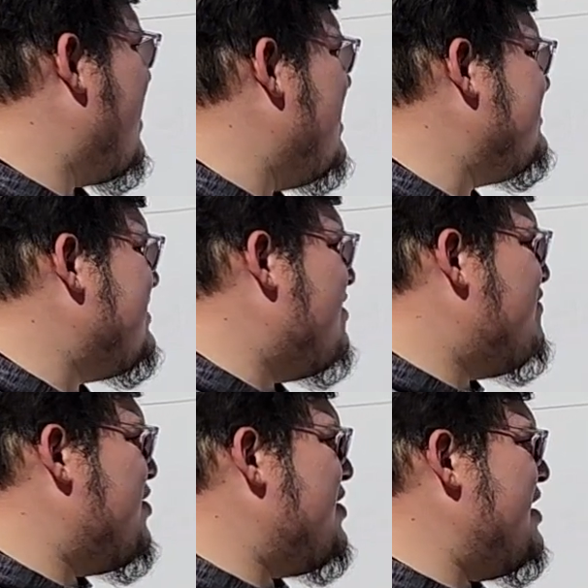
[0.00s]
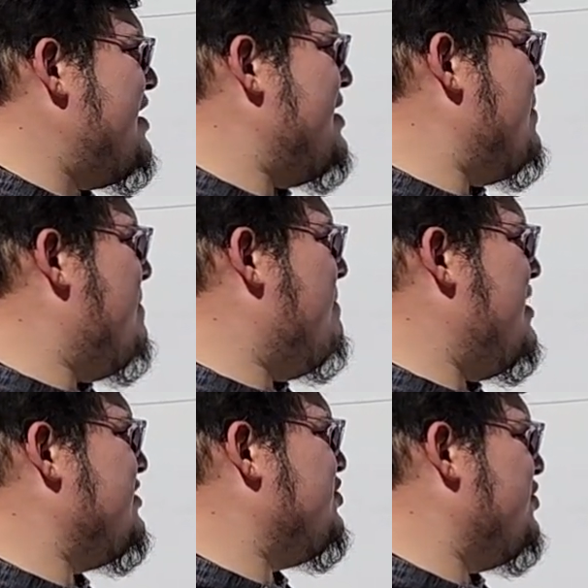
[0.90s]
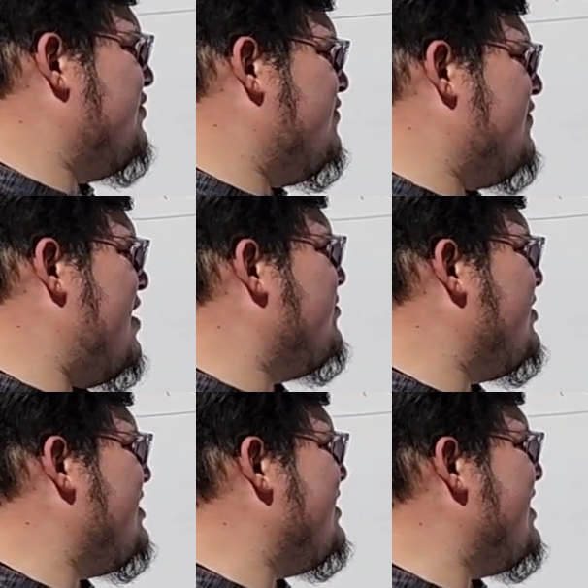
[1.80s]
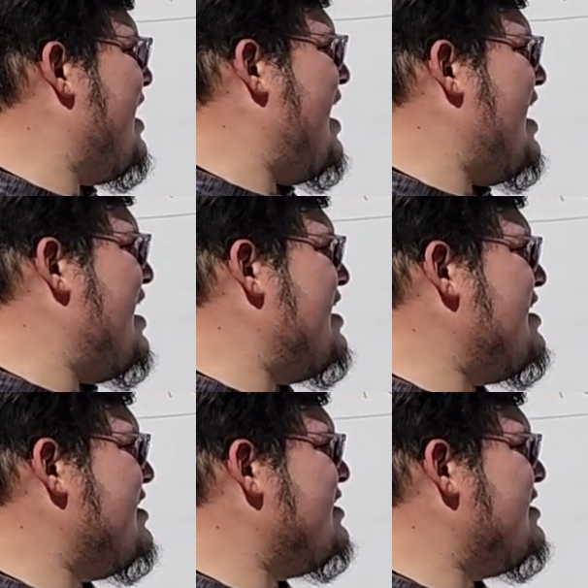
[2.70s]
it's not very much founded in